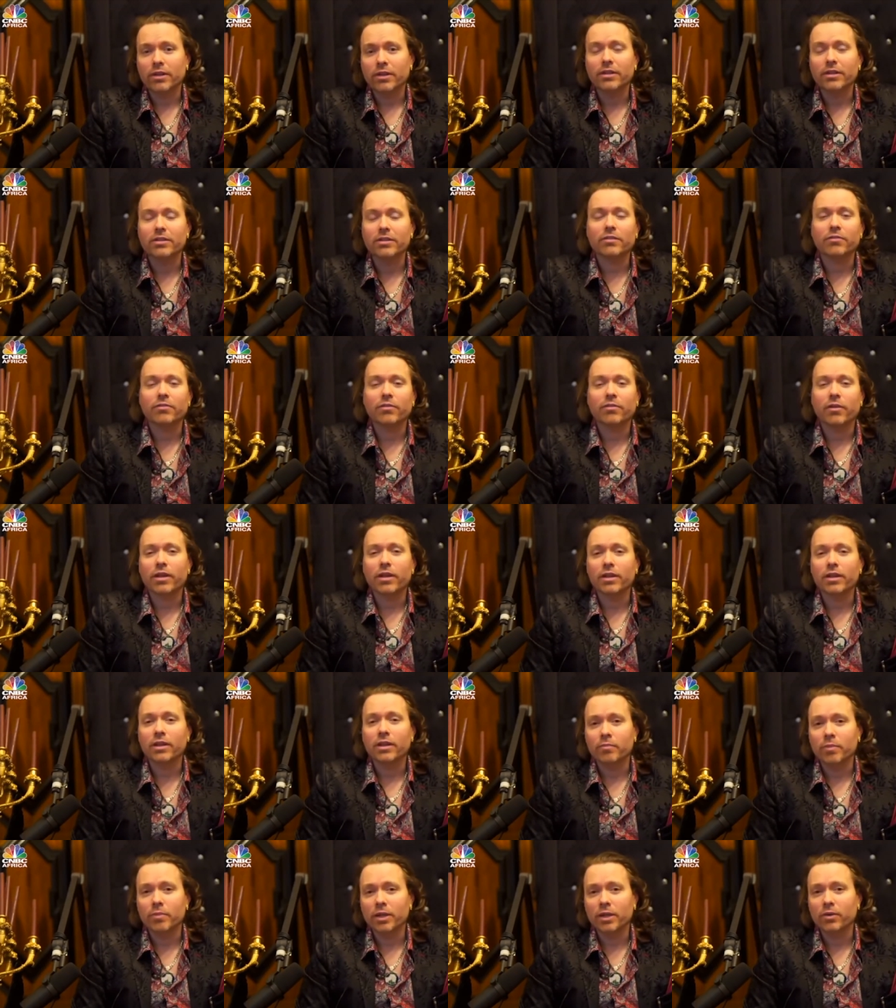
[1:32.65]
is afraid
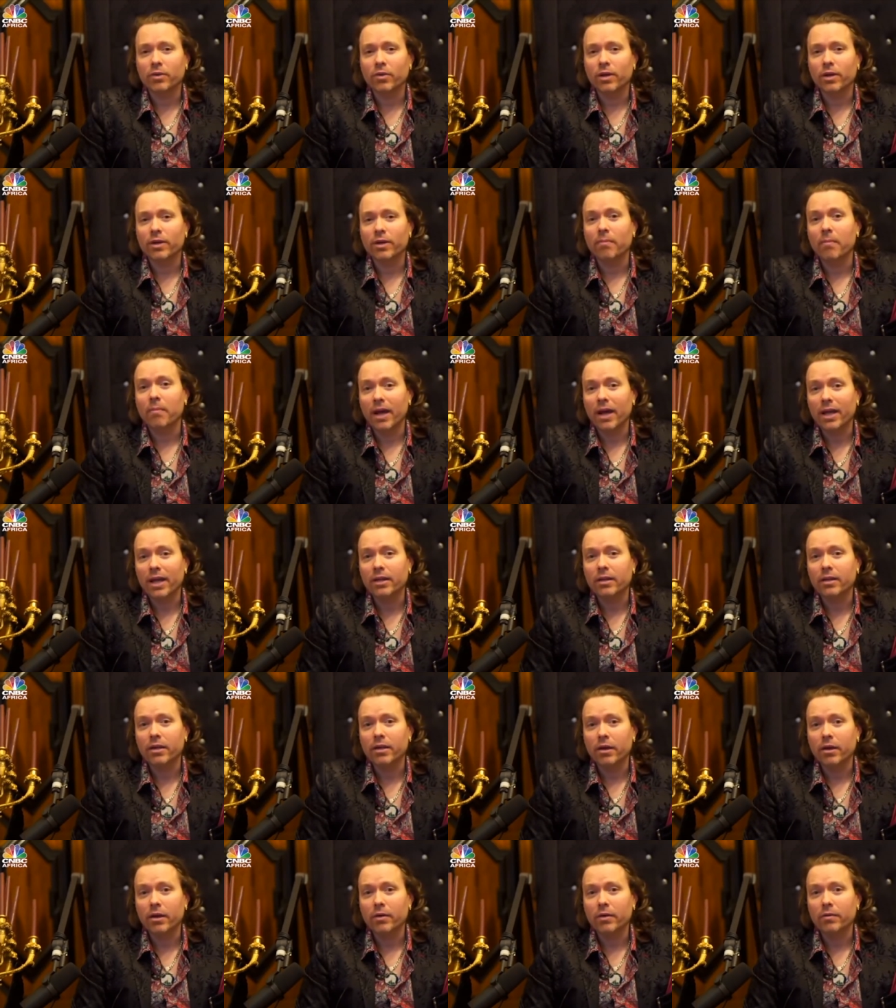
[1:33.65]
that Bitcoin might
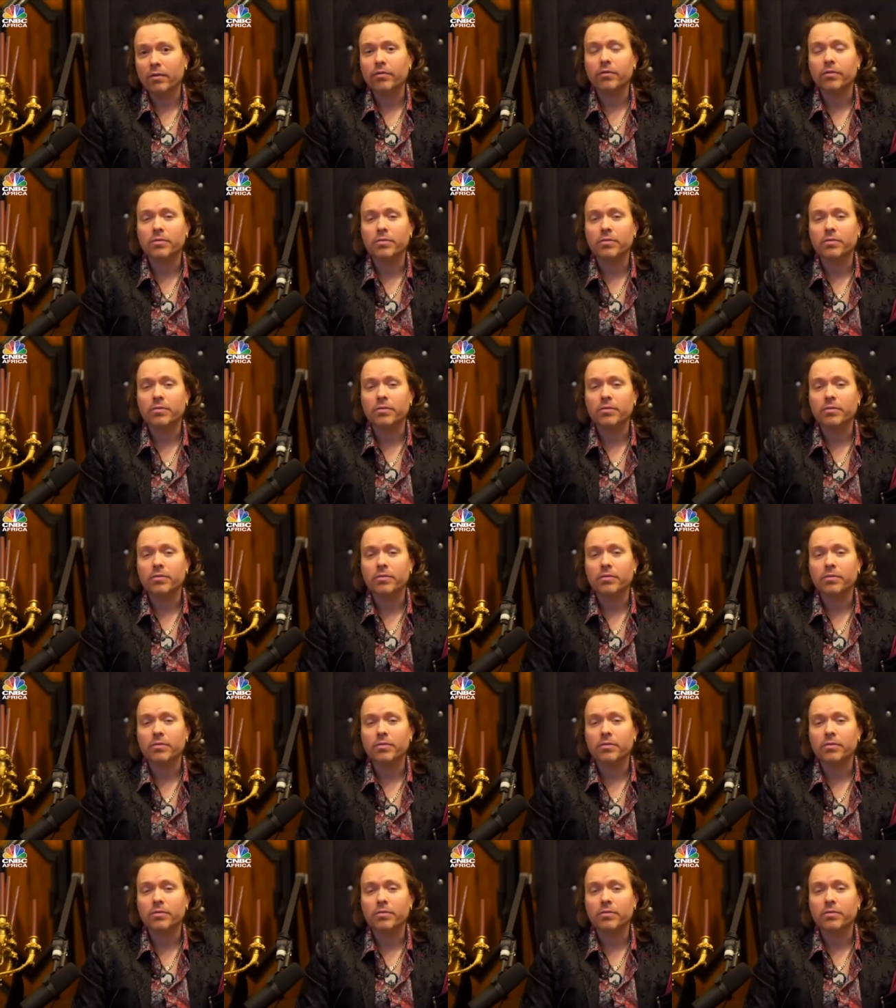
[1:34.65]
go